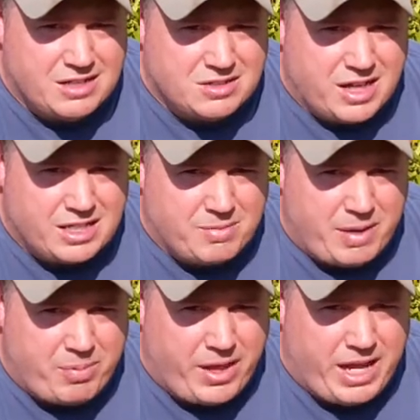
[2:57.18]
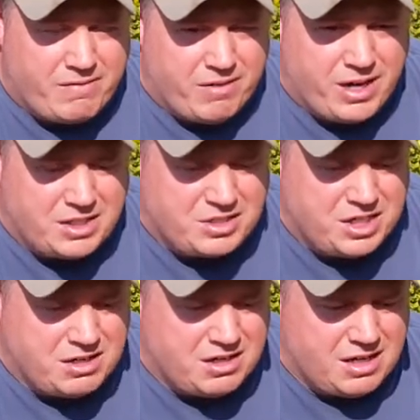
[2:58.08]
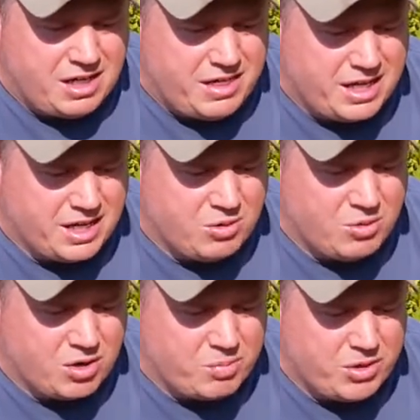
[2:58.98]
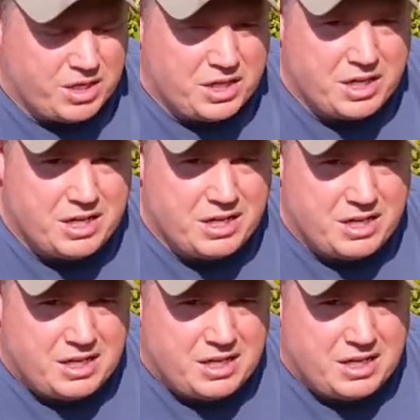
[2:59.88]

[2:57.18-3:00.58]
So that's my plan for next year. I think it'll work pretty good.